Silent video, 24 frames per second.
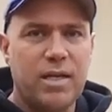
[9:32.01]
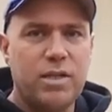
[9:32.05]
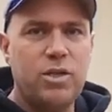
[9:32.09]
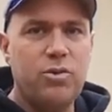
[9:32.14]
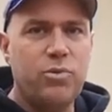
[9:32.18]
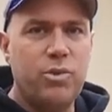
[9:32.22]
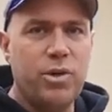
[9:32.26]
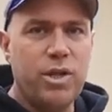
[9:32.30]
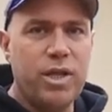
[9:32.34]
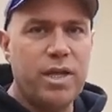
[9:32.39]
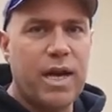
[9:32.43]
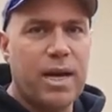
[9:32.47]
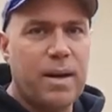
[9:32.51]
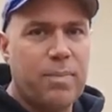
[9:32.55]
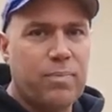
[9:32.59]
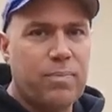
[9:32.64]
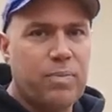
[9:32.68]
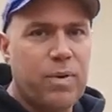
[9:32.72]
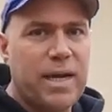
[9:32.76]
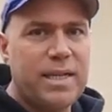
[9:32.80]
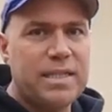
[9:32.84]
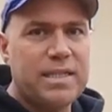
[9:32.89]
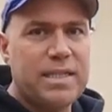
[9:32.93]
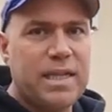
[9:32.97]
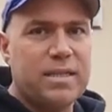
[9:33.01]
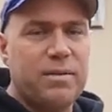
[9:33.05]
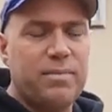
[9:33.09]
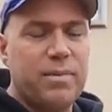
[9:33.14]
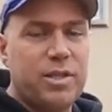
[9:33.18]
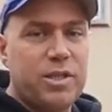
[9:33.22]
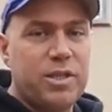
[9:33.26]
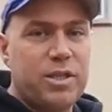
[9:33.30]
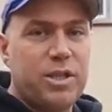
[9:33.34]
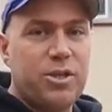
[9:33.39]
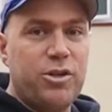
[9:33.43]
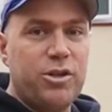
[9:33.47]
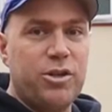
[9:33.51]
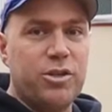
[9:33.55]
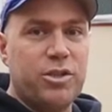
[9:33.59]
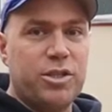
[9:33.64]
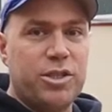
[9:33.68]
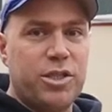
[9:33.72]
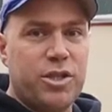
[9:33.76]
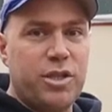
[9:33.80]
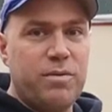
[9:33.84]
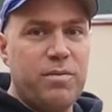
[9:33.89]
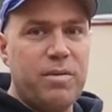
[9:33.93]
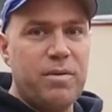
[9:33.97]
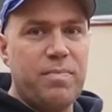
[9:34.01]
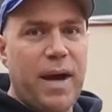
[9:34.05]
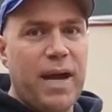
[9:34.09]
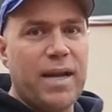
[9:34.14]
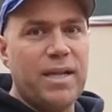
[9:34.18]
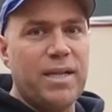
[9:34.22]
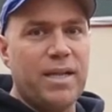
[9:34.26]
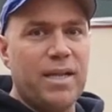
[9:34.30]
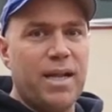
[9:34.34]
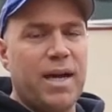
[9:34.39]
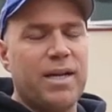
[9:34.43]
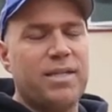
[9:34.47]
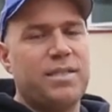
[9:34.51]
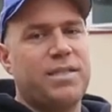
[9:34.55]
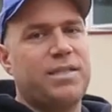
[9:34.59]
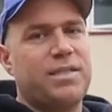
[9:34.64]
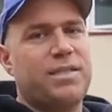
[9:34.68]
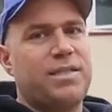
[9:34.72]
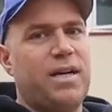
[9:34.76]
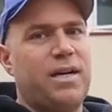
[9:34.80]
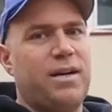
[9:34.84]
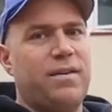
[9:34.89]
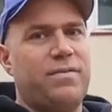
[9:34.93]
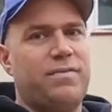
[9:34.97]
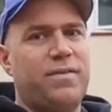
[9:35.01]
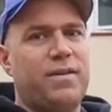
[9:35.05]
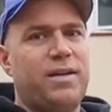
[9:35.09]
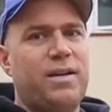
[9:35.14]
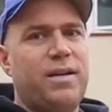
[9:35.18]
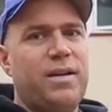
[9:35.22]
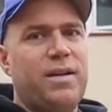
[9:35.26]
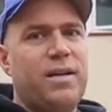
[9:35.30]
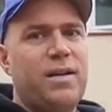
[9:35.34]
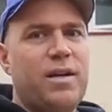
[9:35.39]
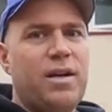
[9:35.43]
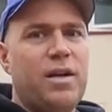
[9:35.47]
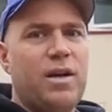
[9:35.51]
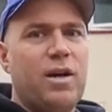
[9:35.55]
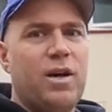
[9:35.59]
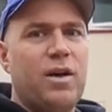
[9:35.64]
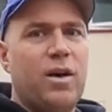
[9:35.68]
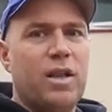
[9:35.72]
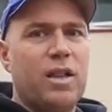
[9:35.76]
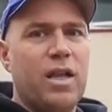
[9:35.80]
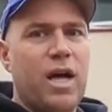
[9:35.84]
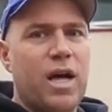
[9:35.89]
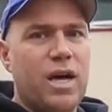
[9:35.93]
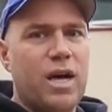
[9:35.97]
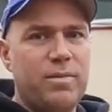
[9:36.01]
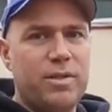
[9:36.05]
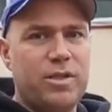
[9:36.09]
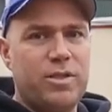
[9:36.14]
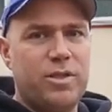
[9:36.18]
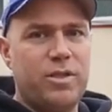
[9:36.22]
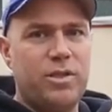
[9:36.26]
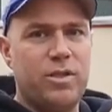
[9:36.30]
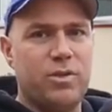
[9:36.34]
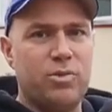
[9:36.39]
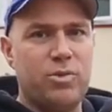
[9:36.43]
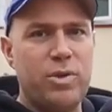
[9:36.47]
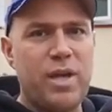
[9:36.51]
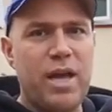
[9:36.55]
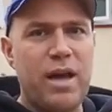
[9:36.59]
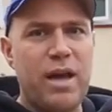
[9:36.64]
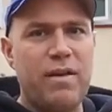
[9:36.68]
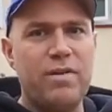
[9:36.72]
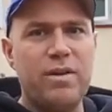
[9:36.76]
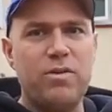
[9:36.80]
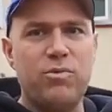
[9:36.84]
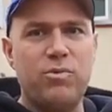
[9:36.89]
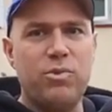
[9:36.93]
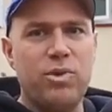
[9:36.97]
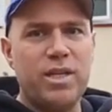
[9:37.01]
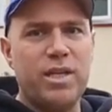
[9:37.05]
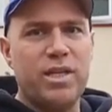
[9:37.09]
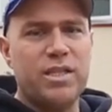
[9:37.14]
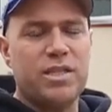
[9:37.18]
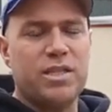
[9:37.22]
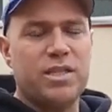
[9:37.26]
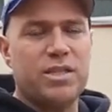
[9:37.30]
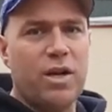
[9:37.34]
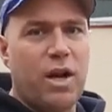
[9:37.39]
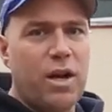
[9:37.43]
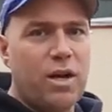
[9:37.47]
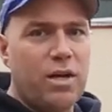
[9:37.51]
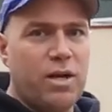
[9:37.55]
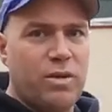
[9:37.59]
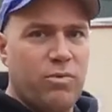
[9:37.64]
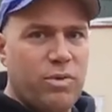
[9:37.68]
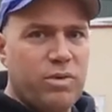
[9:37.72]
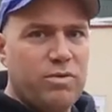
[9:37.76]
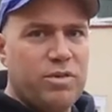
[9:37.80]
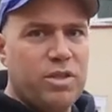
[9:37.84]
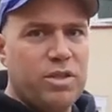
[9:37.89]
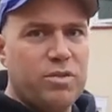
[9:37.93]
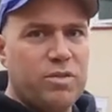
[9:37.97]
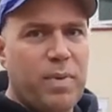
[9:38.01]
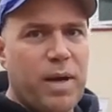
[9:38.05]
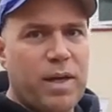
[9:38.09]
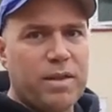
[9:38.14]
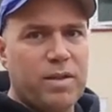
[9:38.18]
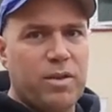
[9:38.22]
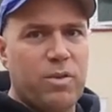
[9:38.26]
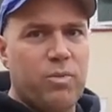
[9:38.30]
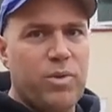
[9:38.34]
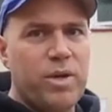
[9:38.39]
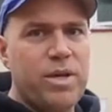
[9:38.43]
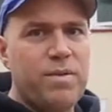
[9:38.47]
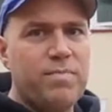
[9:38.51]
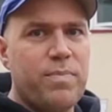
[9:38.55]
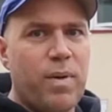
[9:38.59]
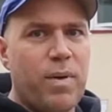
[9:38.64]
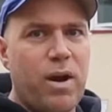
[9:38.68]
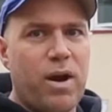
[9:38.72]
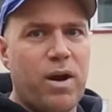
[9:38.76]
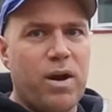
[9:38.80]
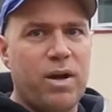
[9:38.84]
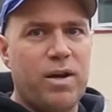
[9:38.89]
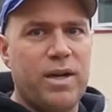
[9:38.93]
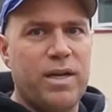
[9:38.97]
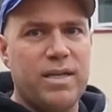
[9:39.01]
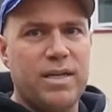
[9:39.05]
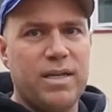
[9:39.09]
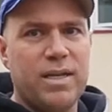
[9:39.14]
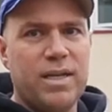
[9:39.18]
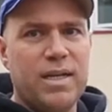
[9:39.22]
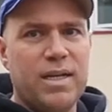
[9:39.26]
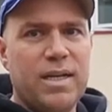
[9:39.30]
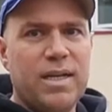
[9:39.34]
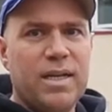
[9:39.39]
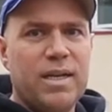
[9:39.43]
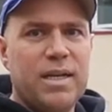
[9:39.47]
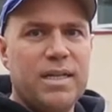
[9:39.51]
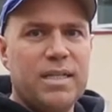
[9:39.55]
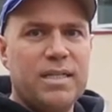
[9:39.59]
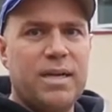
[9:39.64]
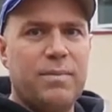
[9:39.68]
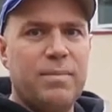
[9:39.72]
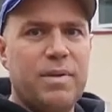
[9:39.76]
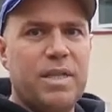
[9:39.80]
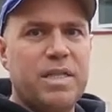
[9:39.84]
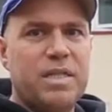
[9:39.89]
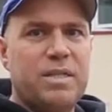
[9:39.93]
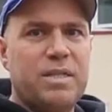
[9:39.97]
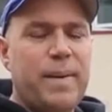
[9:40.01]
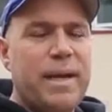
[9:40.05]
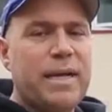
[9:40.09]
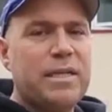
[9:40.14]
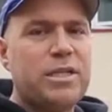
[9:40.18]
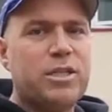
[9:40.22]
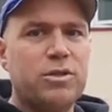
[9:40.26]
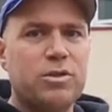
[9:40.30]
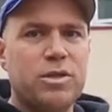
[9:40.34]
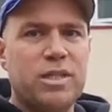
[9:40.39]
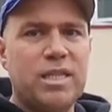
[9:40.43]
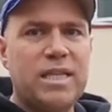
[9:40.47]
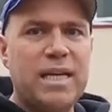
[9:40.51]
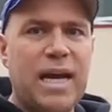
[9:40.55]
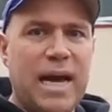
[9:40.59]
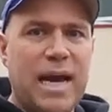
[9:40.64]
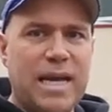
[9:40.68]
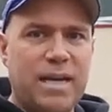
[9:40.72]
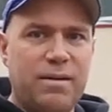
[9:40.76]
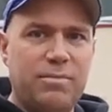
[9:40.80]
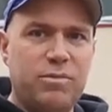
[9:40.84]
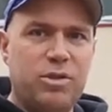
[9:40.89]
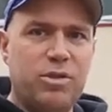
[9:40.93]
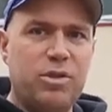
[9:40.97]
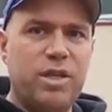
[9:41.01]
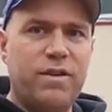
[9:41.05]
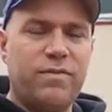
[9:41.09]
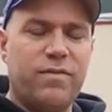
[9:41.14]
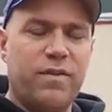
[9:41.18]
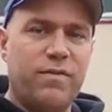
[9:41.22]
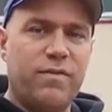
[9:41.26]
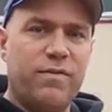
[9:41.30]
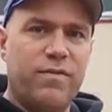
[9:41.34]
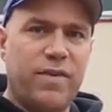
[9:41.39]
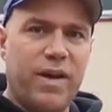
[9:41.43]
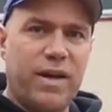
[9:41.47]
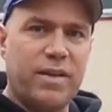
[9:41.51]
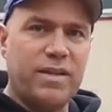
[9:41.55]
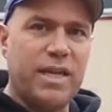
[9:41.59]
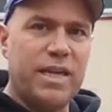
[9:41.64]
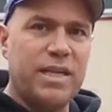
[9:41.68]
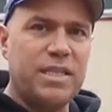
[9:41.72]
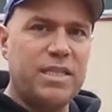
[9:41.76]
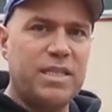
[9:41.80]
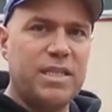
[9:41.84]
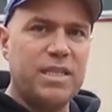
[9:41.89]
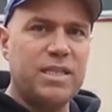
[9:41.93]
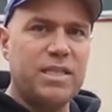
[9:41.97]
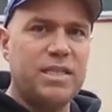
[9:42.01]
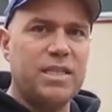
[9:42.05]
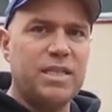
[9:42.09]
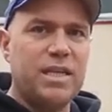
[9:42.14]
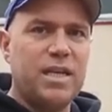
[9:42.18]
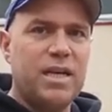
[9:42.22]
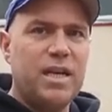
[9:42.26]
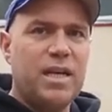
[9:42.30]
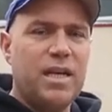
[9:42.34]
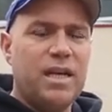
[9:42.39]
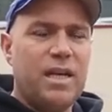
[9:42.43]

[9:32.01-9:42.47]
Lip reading: You really got to price out the materials. You're going to be buying a lot of stuff, a lot of materials. We haven't even really get started. We just bought the rebar and some of the specialty items you need from foundations.